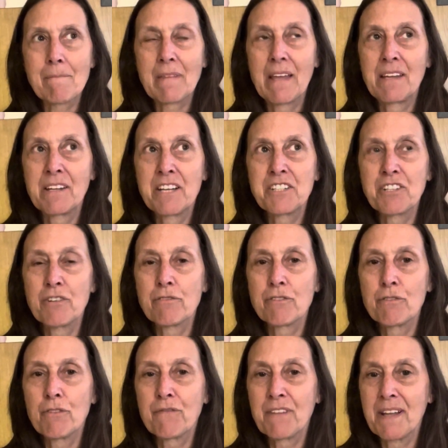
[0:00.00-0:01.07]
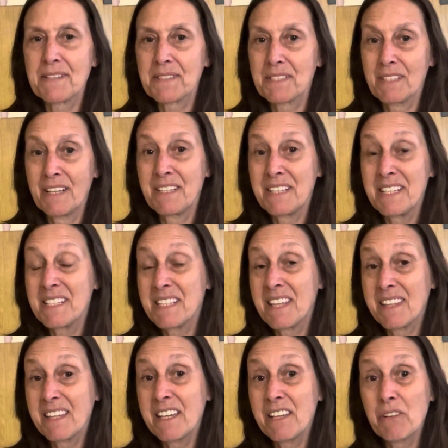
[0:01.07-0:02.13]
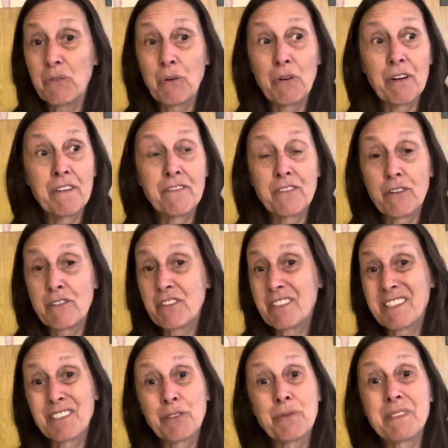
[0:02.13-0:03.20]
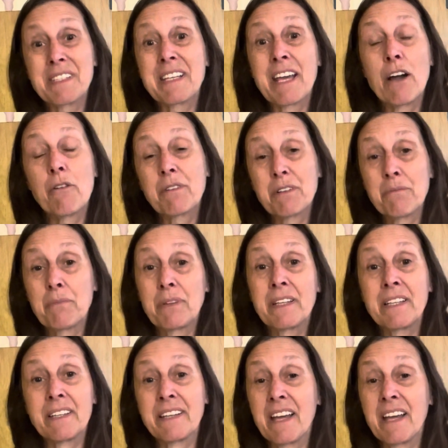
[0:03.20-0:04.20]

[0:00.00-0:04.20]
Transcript: And I don't know if that's an easy thing or if they're just losing out completely.